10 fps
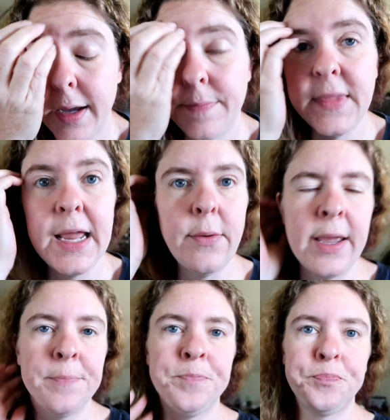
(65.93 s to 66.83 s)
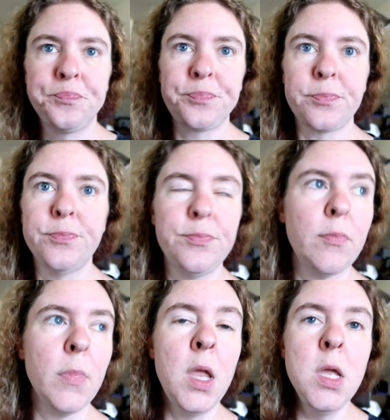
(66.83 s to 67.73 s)
Um, anyway,
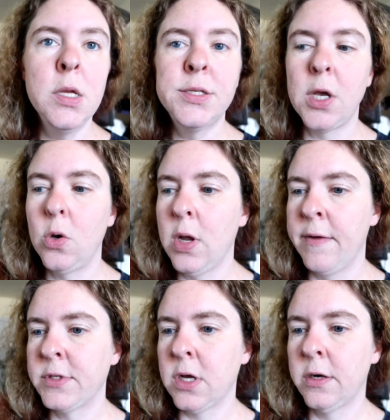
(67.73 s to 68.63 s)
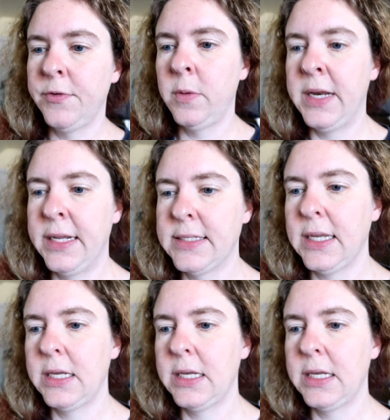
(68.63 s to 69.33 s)
so conference call in a few minutes.